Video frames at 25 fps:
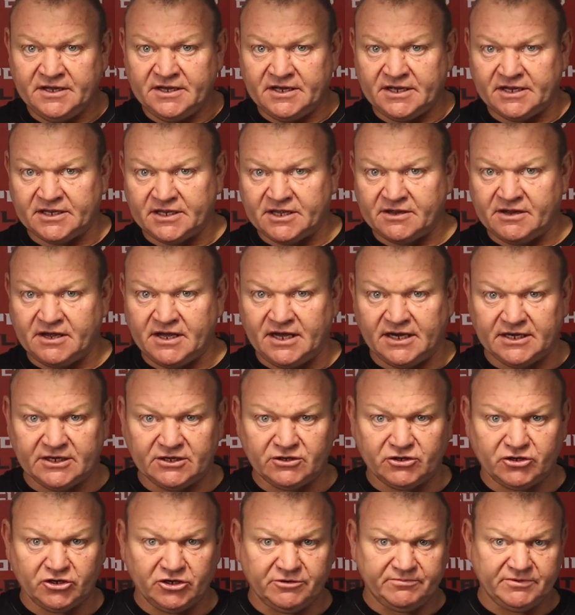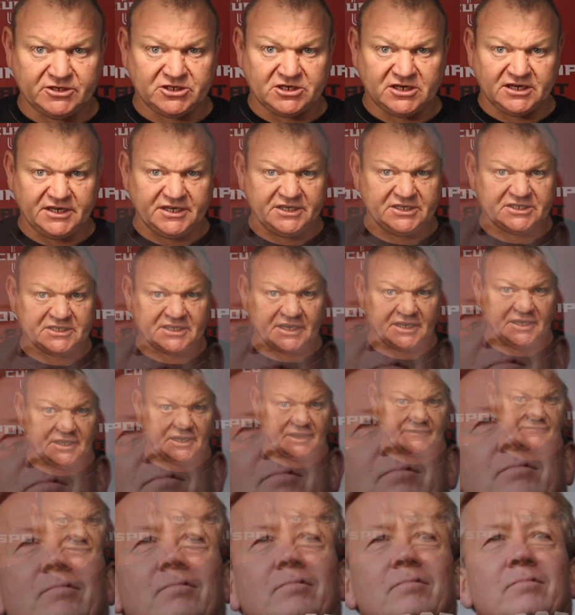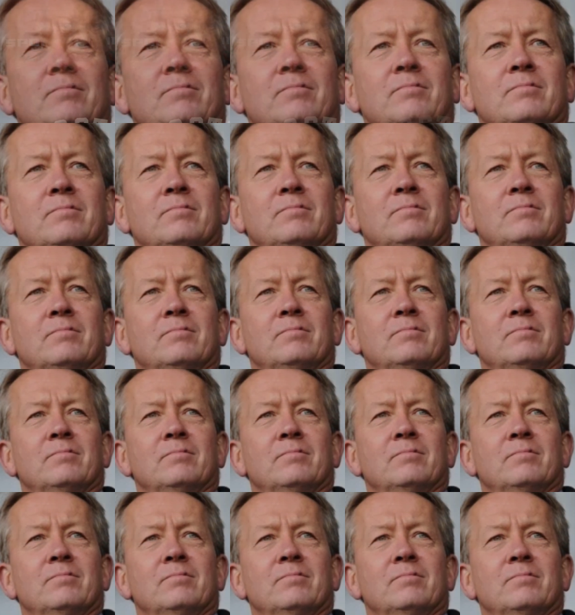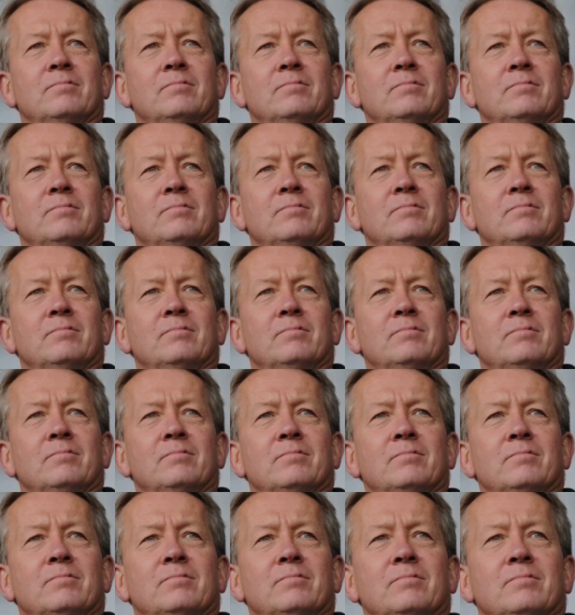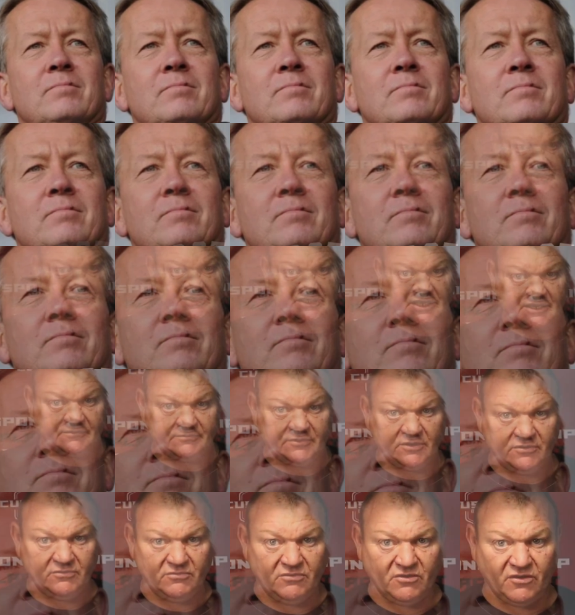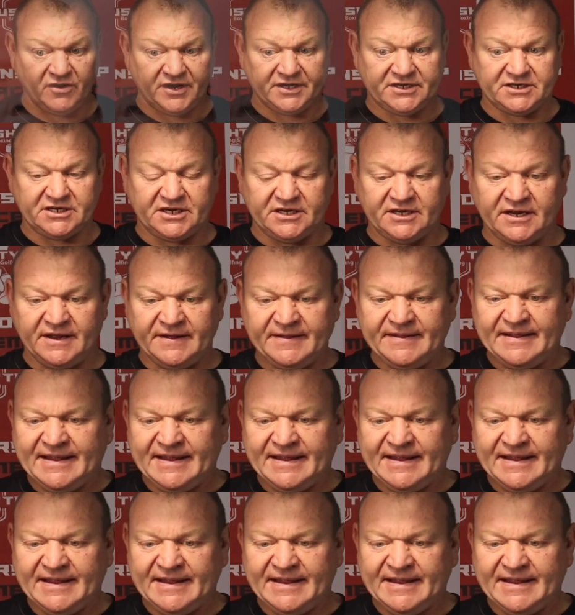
under Alan Kirbishley, stayed there for some time, and then he got scouted by Westham United.